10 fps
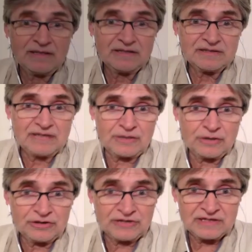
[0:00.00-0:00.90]

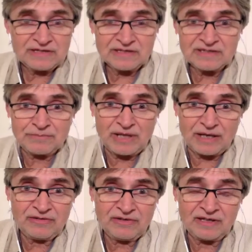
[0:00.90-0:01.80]
Psychosis
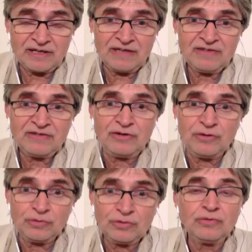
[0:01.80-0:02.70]
sometimes is
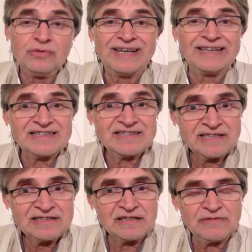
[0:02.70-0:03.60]
due to
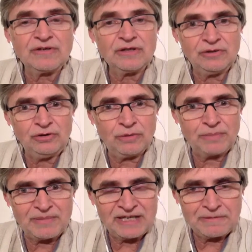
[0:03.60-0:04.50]
excessive dopamine.